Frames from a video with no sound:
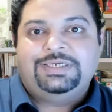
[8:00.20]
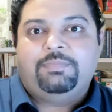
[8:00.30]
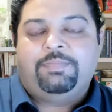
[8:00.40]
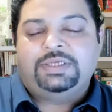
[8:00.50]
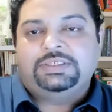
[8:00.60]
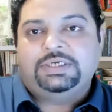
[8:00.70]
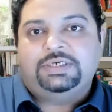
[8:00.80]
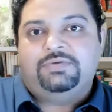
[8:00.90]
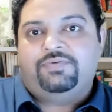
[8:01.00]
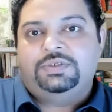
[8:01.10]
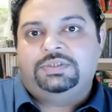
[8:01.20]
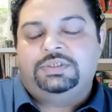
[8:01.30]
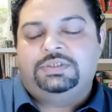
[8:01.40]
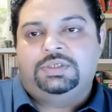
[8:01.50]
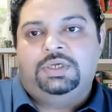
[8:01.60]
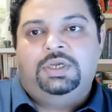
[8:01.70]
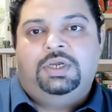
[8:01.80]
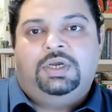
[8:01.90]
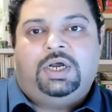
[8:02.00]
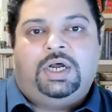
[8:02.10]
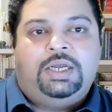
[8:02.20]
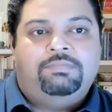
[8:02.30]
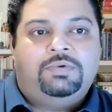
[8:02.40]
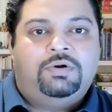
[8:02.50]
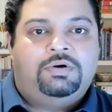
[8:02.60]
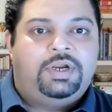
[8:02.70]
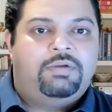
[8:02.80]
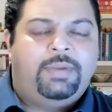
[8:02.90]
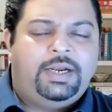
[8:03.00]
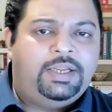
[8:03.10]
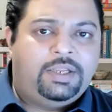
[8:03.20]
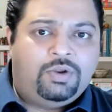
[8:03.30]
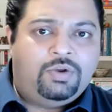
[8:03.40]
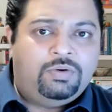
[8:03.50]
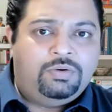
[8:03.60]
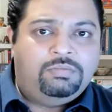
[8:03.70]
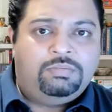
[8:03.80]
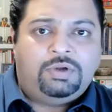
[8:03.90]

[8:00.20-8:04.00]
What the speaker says: are the basic differences. I'm not recommending you